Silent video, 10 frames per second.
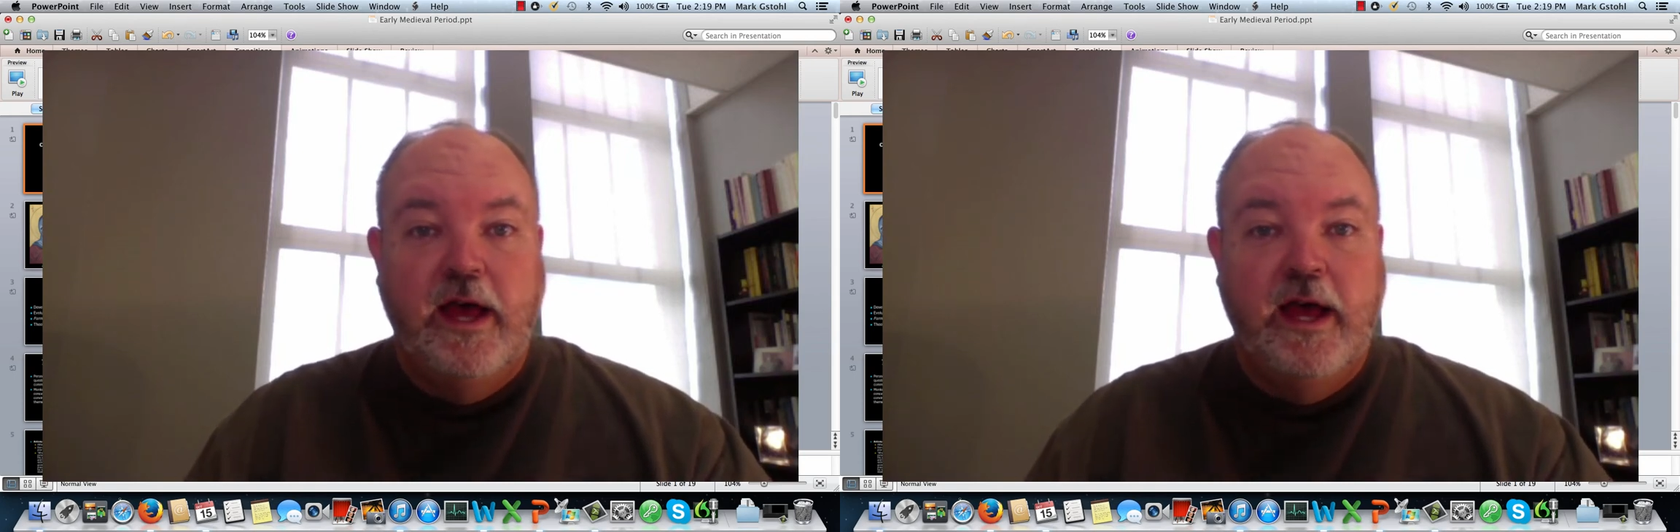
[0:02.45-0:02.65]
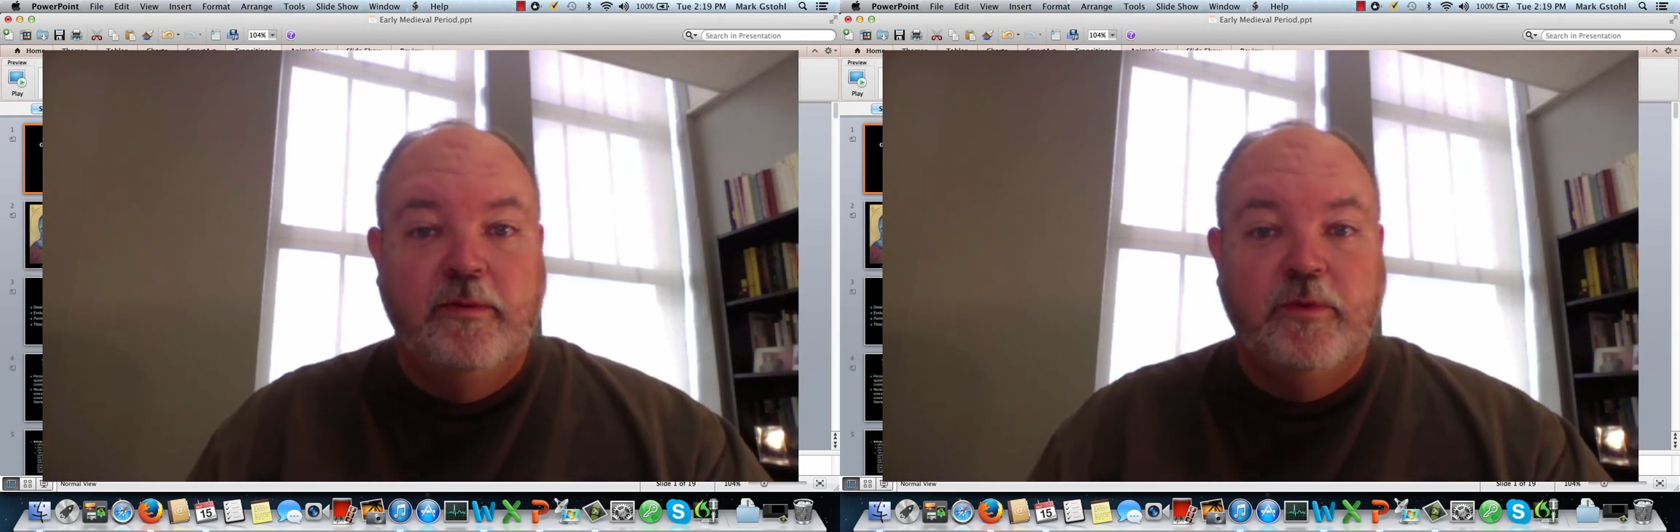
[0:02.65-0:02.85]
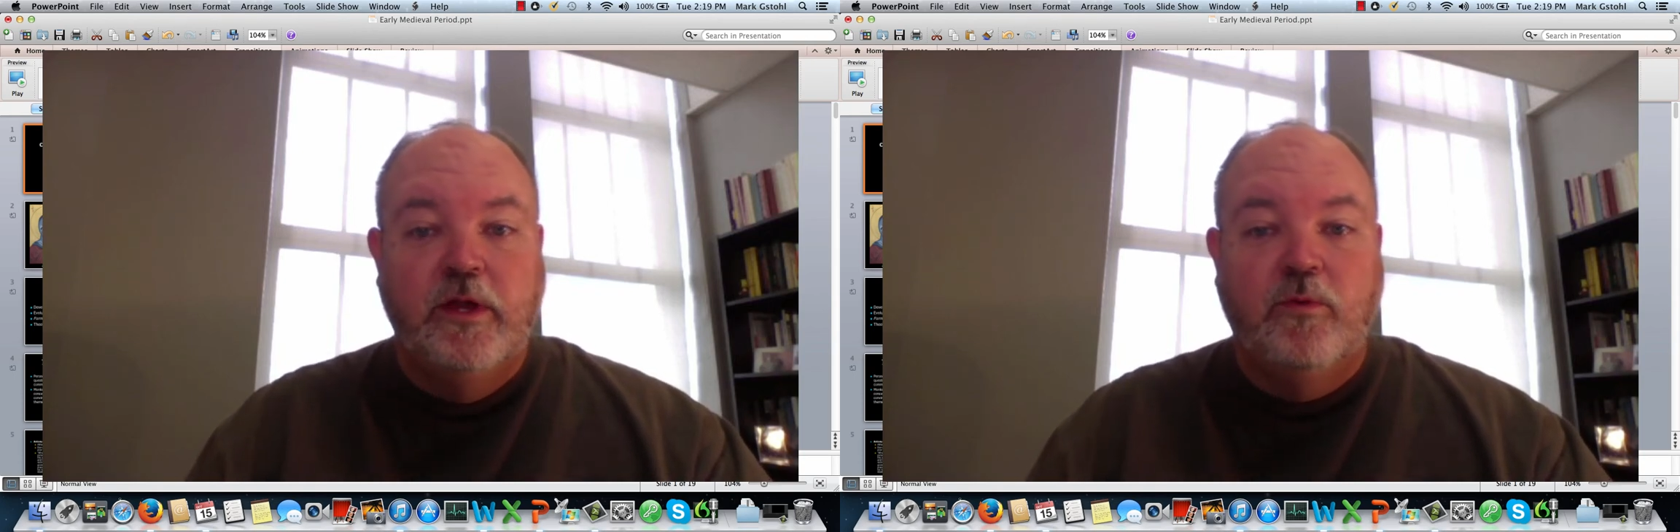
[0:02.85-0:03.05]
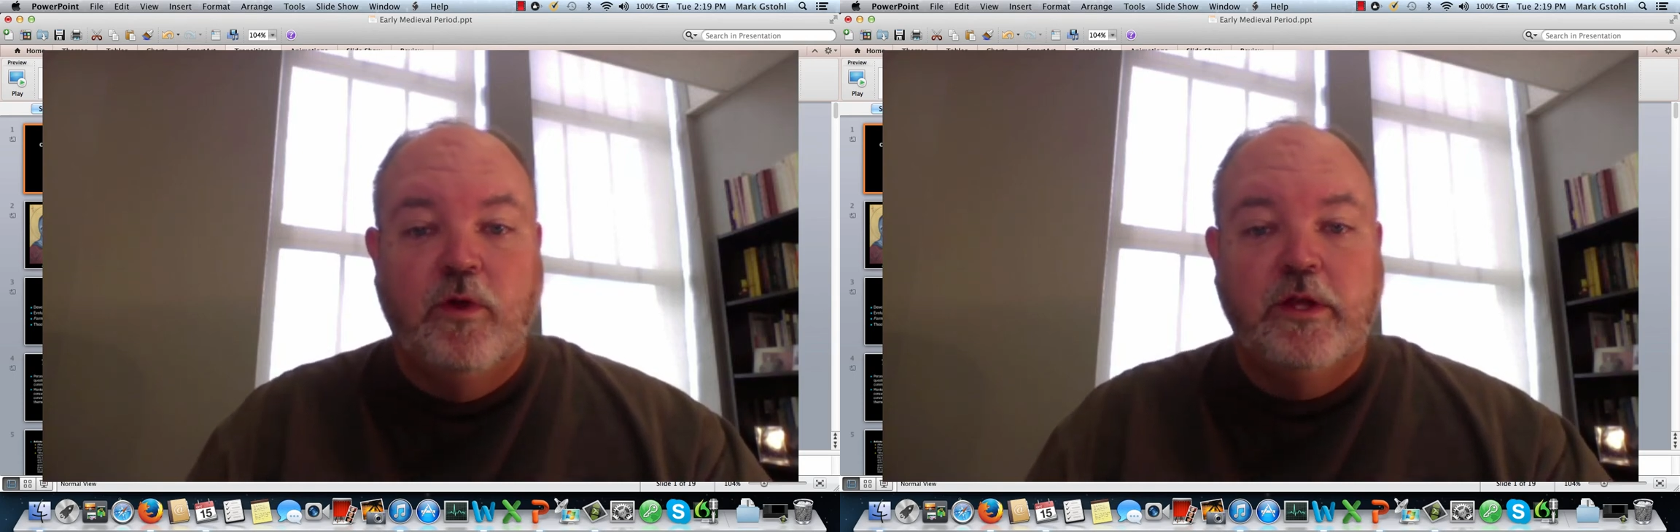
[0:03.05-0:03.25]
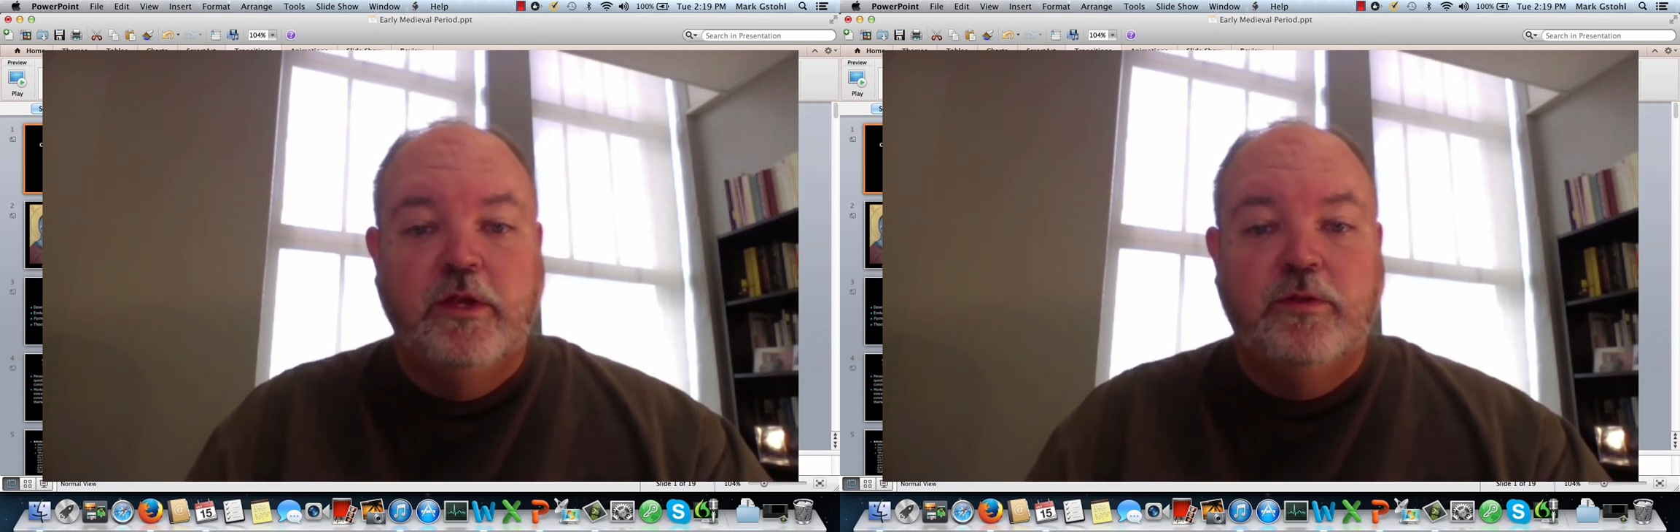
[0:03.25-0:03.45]
I'm going
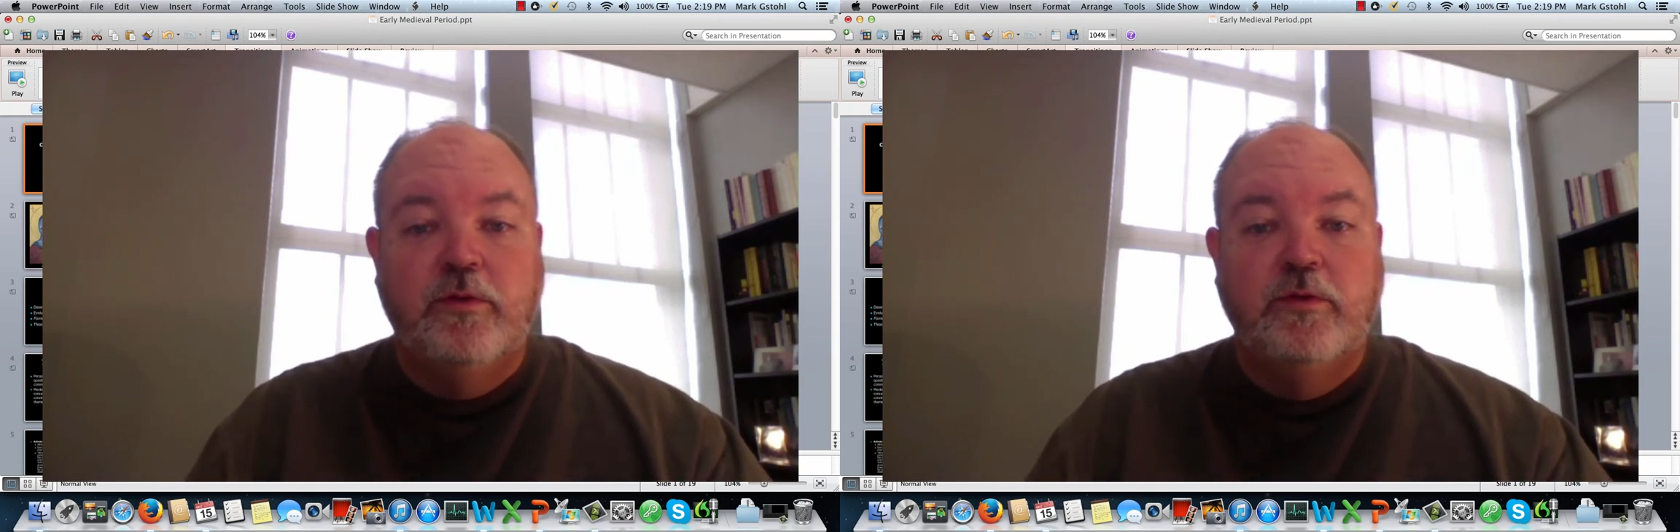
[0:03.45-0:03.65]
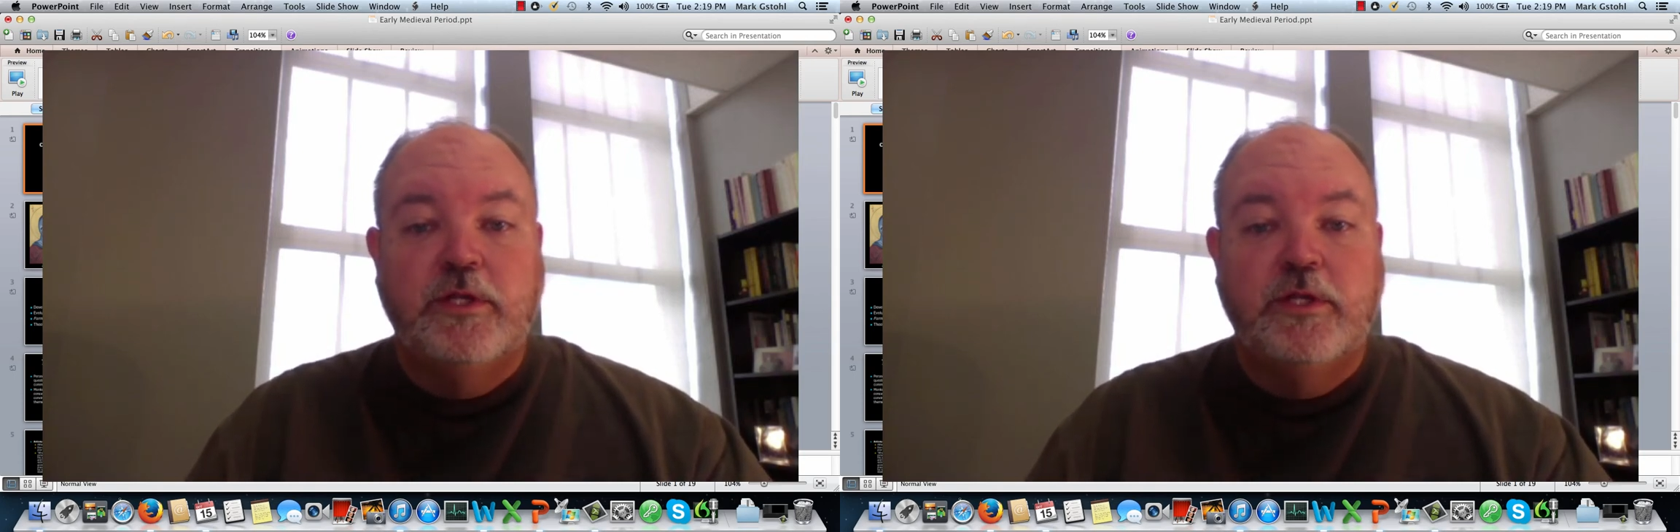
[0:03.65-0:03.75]
to work you through